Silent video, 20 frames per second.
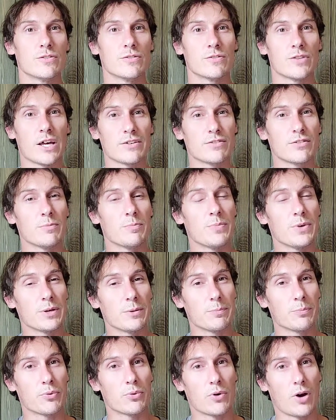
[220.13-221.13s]
That's the
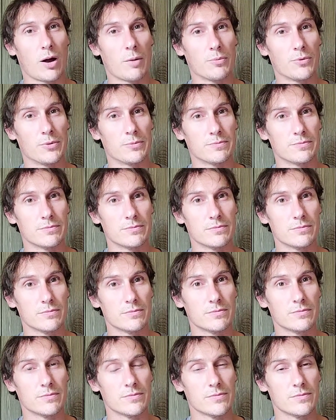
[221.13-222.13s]
big problem,
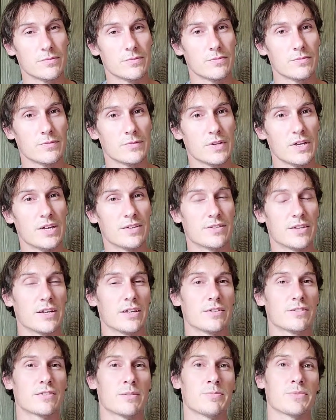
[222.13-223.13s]
is
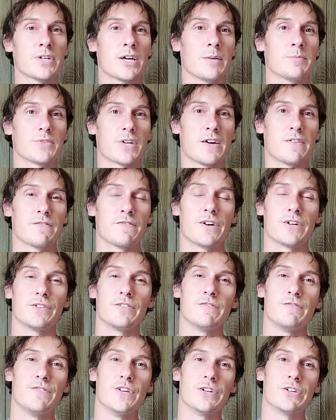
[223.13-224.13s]
that sometimes I find
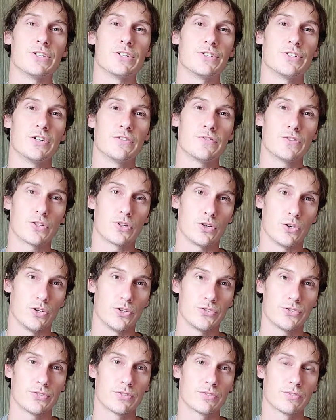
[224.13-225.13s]
it very
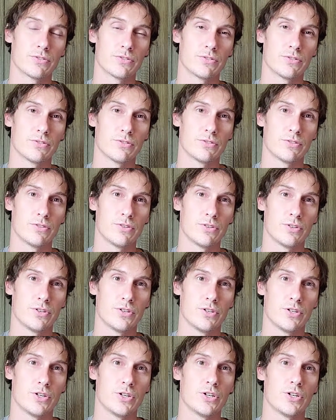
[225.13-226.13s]
difficult
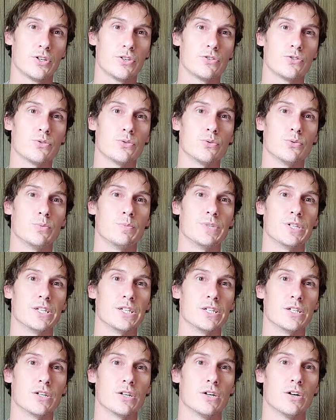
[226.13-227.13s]
to
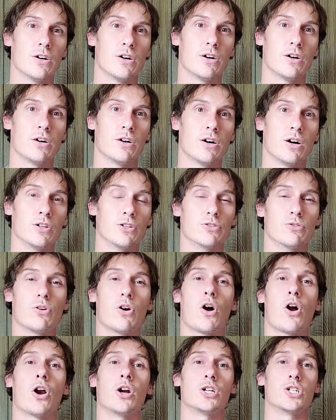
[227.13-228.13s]
be a little
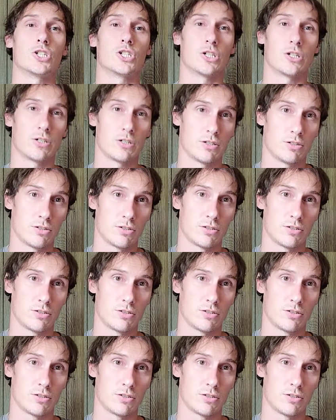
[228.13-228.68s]
harsher,